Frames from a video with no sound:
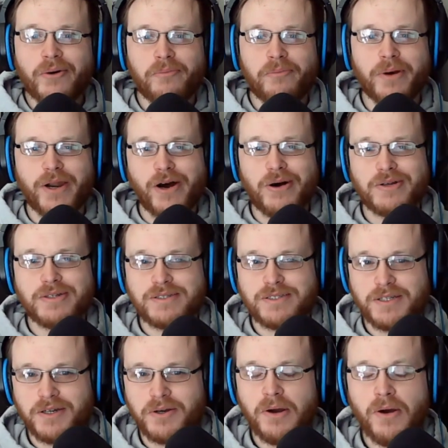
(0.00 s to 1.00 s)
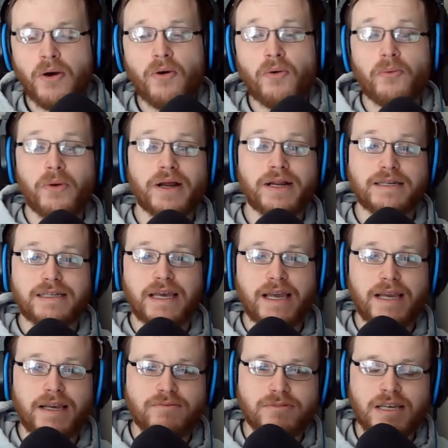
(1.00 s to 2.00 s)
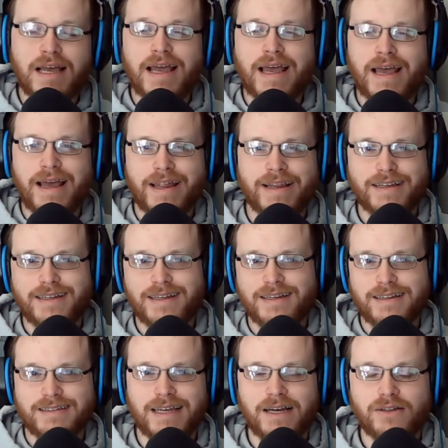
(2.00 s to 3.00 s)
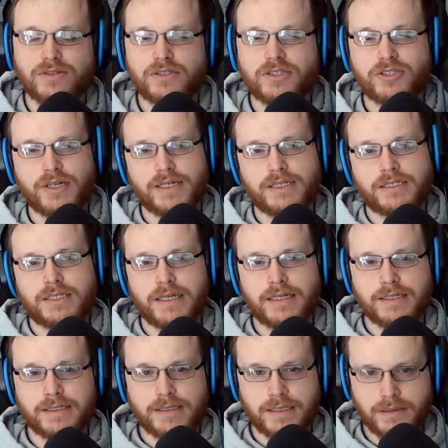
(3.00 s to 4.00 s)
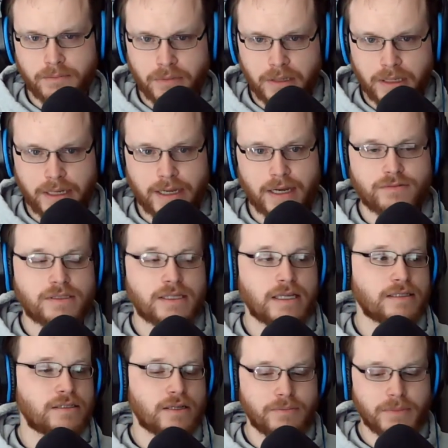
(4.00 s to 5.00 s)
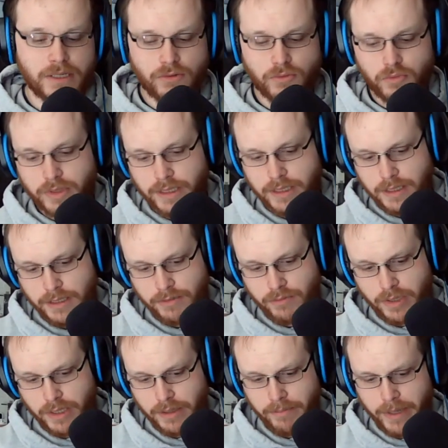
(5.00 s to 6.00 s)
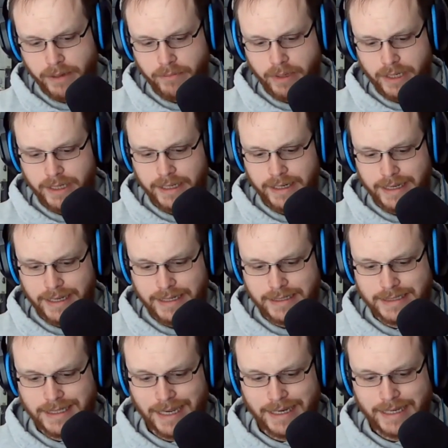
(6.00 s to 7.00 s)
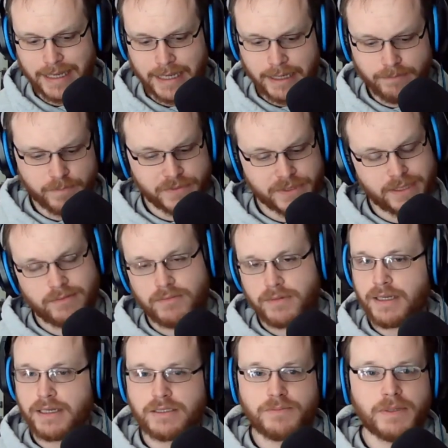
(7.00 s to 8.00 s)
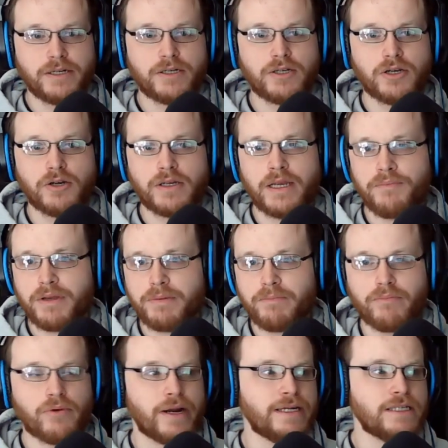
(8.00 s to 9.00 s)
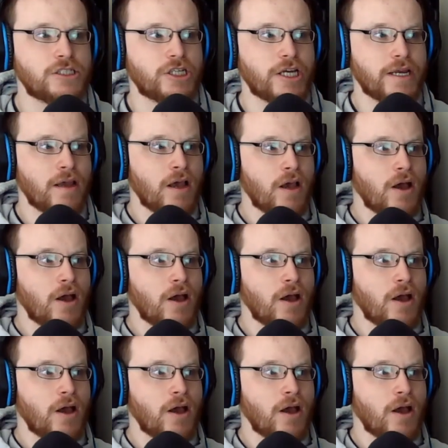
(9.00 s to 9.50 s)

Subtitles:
but also win games heading down the stretch into the playoffs. That's going to be really, really big. But getting into that game, Jesperi Kotkaniemi, Brady Shea